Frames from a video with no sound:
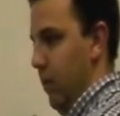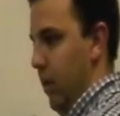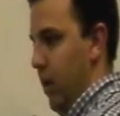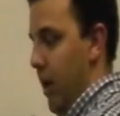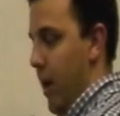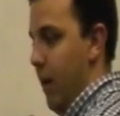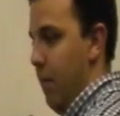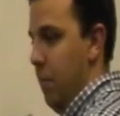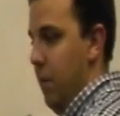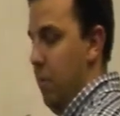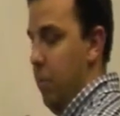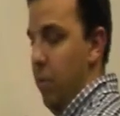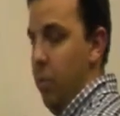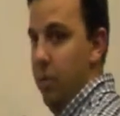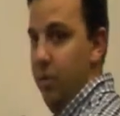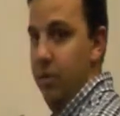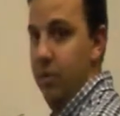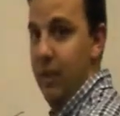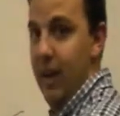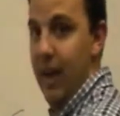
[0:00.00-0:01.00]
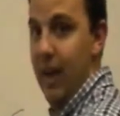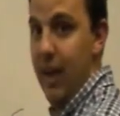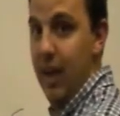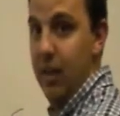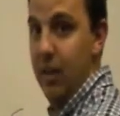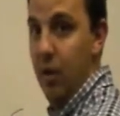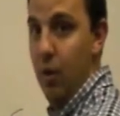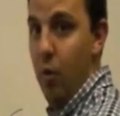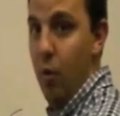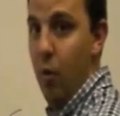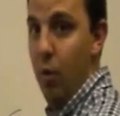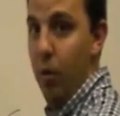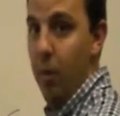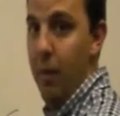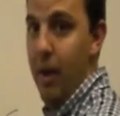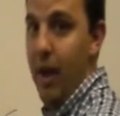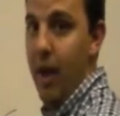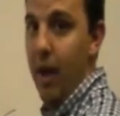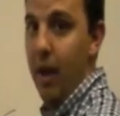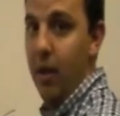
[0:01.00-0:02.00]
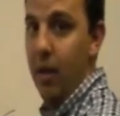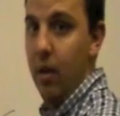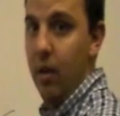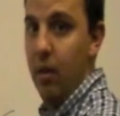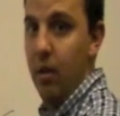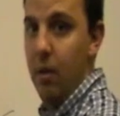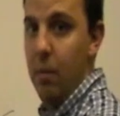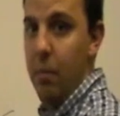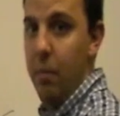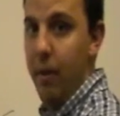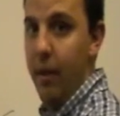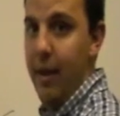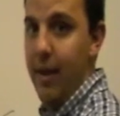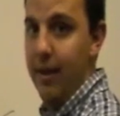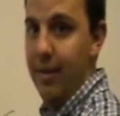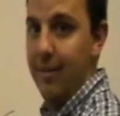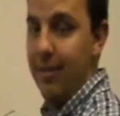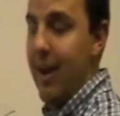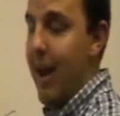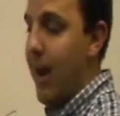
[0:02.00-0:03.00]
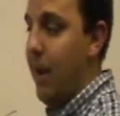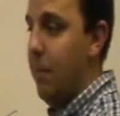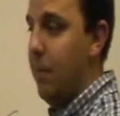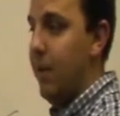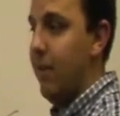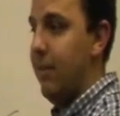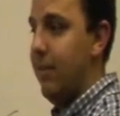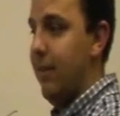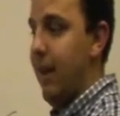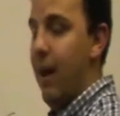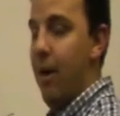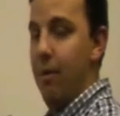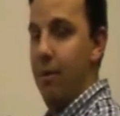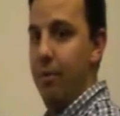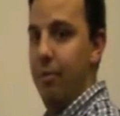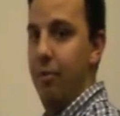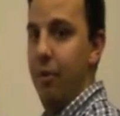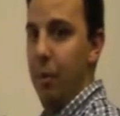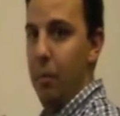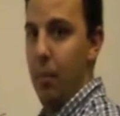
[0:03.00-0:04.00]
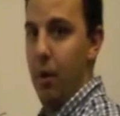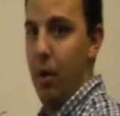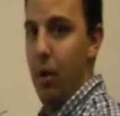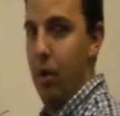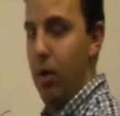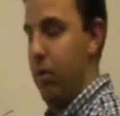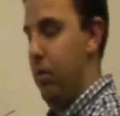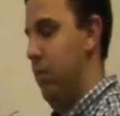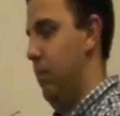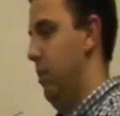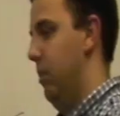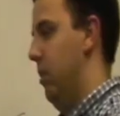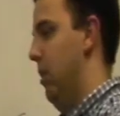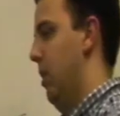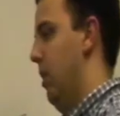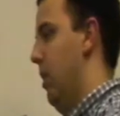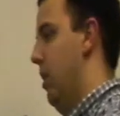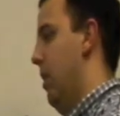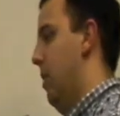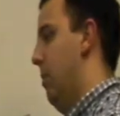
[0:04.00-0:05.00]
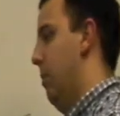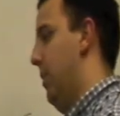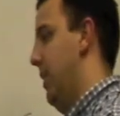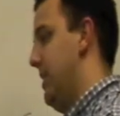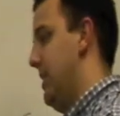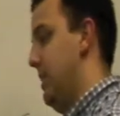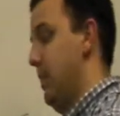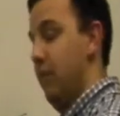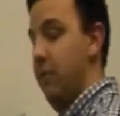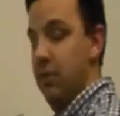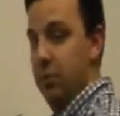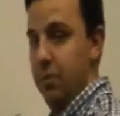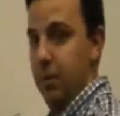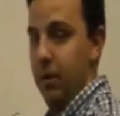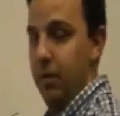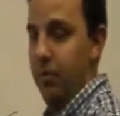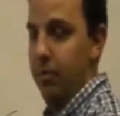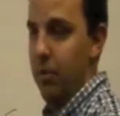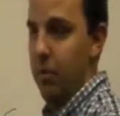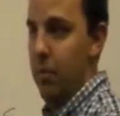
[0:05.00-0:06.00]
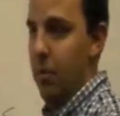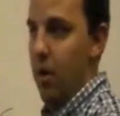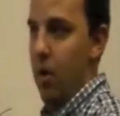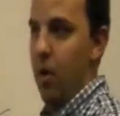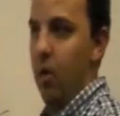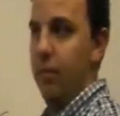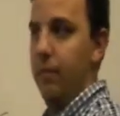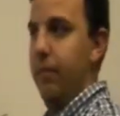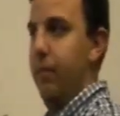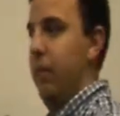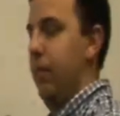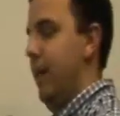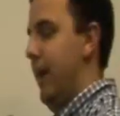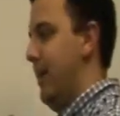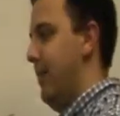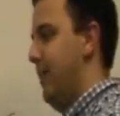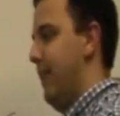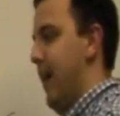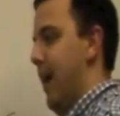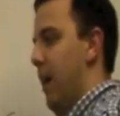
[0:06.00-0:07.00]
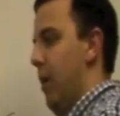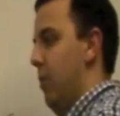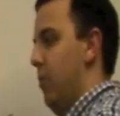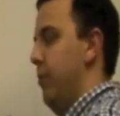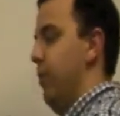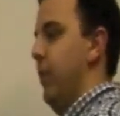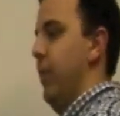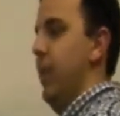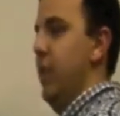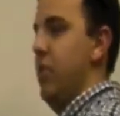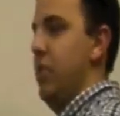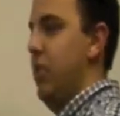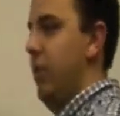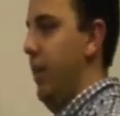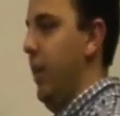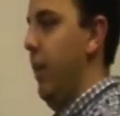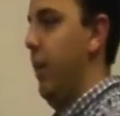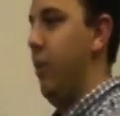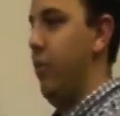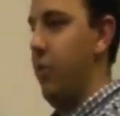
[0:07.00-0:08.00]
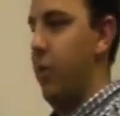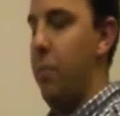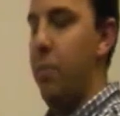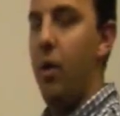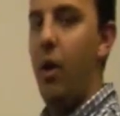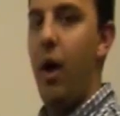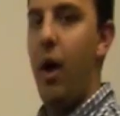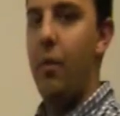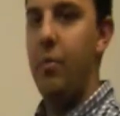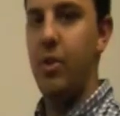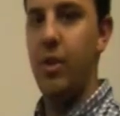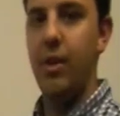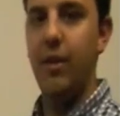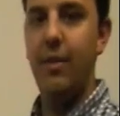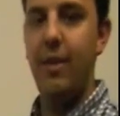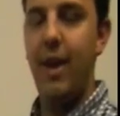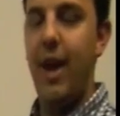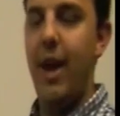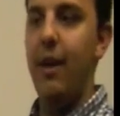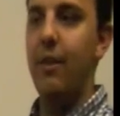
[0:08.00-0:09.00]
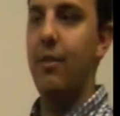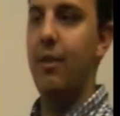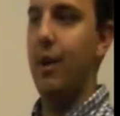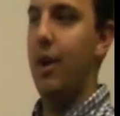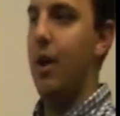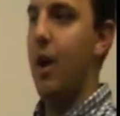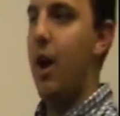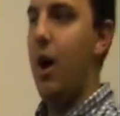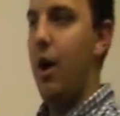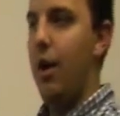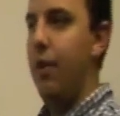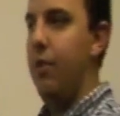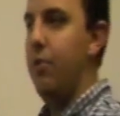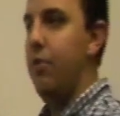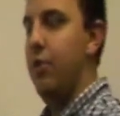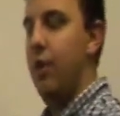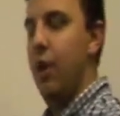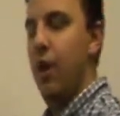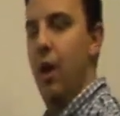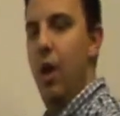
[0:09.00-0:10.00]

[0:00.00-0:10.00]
a lot of people will say, hit the quarterback, play assignment sound football, play disciplined football. That's how traditionally the triple option attacks in college